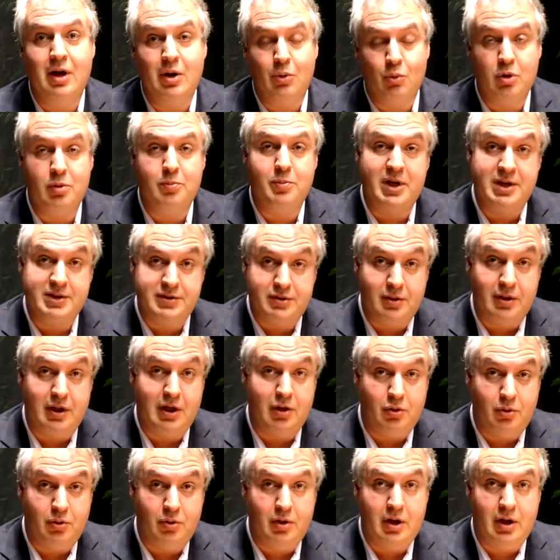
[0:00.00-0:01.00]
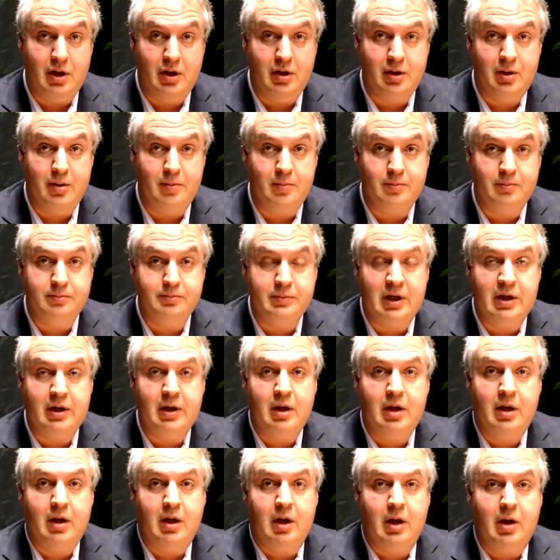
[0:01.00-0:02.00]
were based on our um,
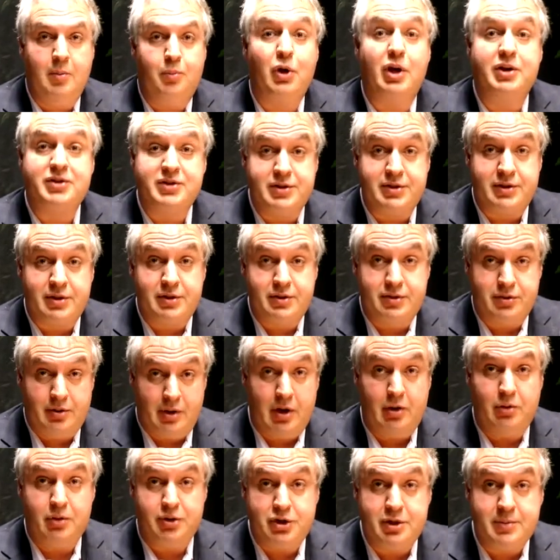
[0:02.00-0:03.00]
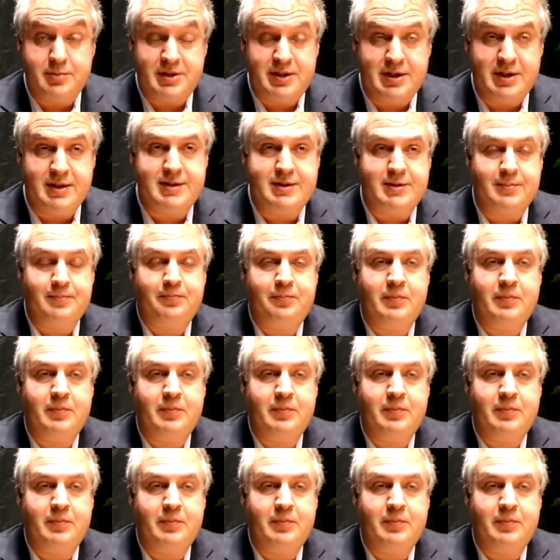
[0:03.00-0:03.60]
uh, processors, on our chipsets.